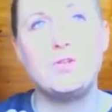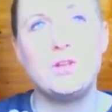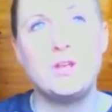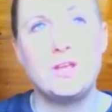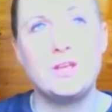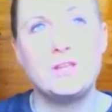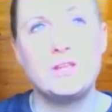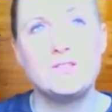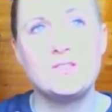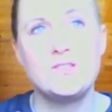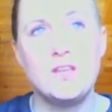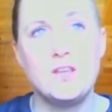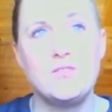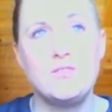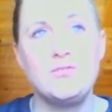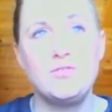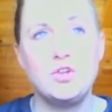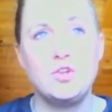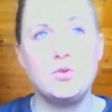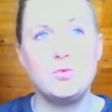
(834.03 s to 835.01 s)
cycle
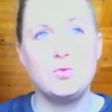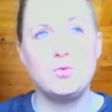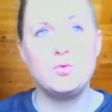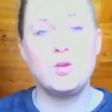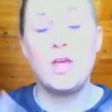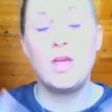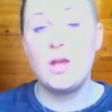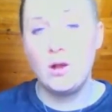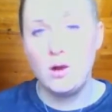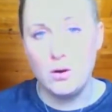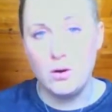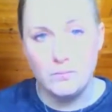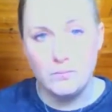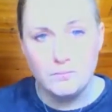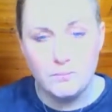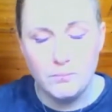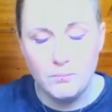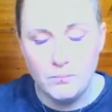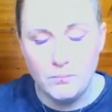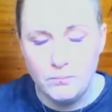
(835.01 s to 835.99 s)
is, if you
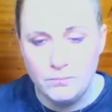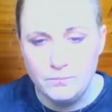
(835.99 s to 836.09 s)
care,